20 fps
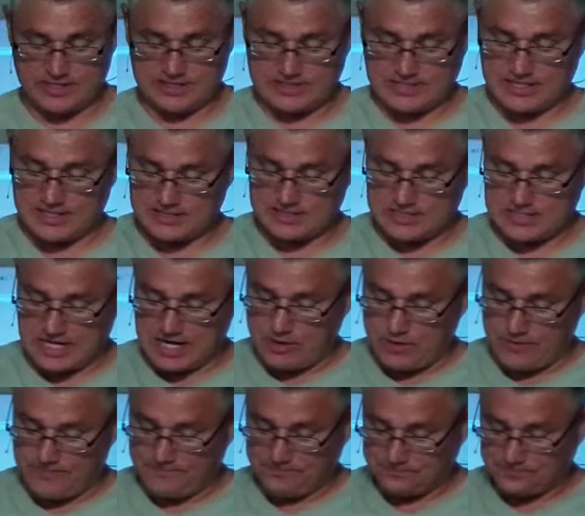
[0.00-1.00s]
says,
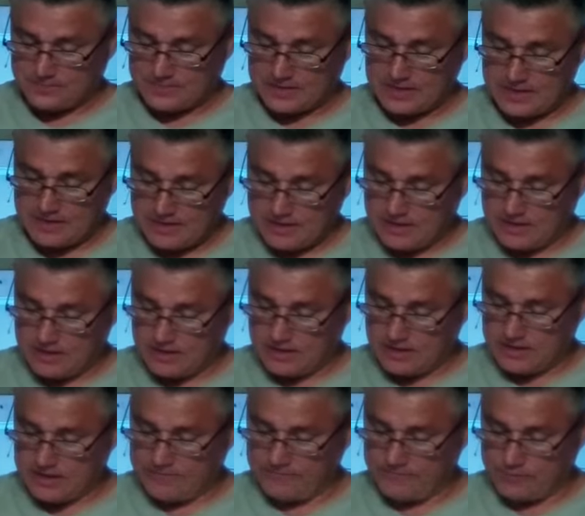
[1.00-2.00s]
they, uh,
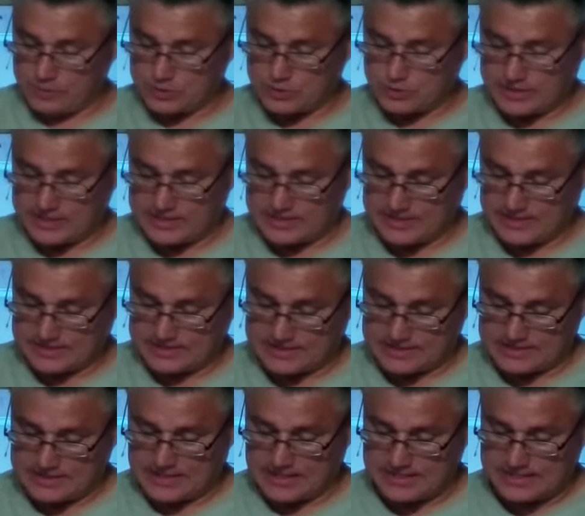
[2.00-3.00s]
in verse 26, it
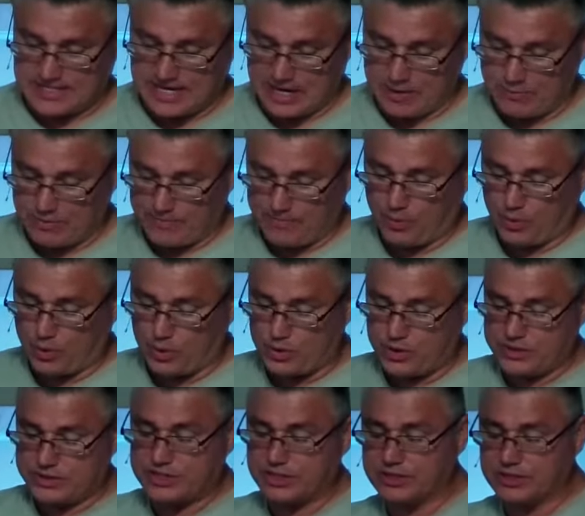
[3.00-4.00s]
says, they
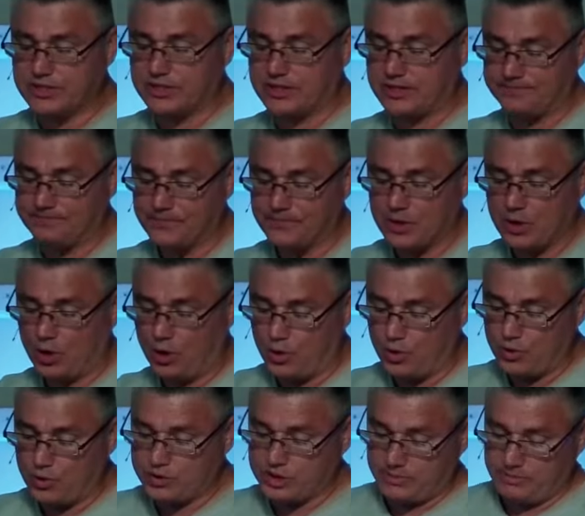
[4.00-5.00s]
reported to the
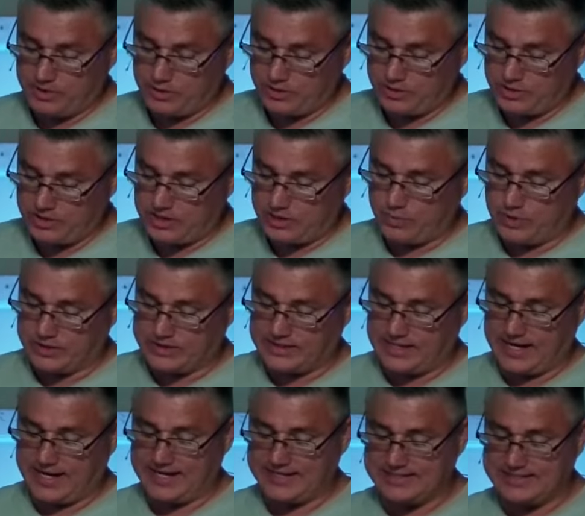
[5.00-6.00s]
whole community what they
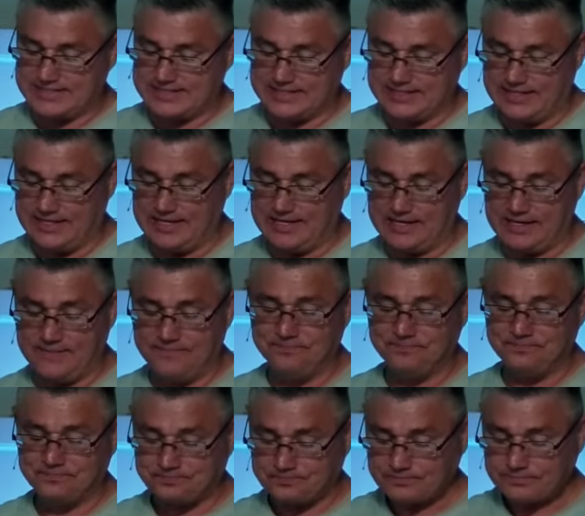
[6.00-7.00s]
had seen
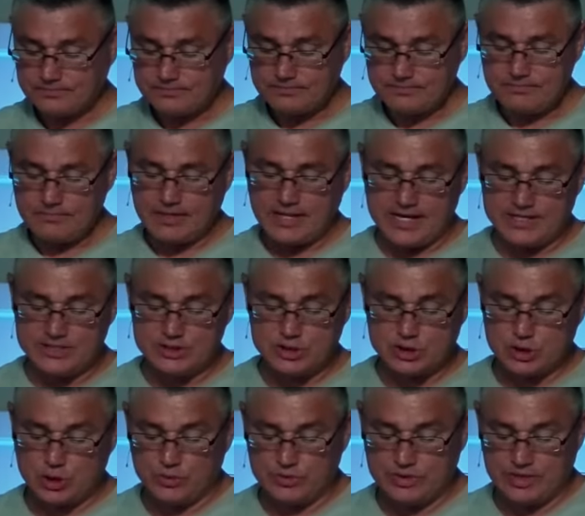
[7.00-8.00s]
and
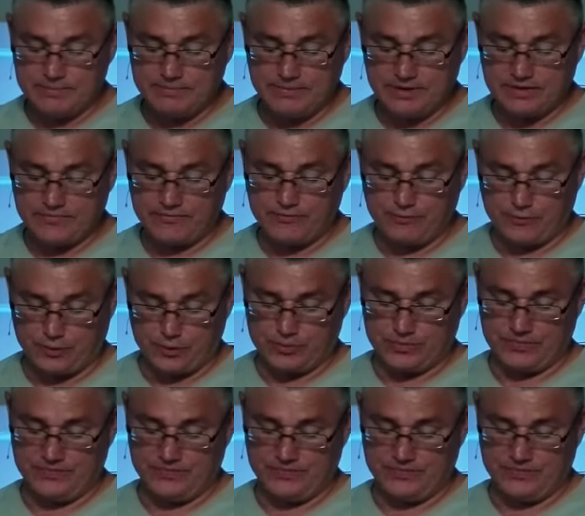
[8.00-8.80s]
showed them the fruit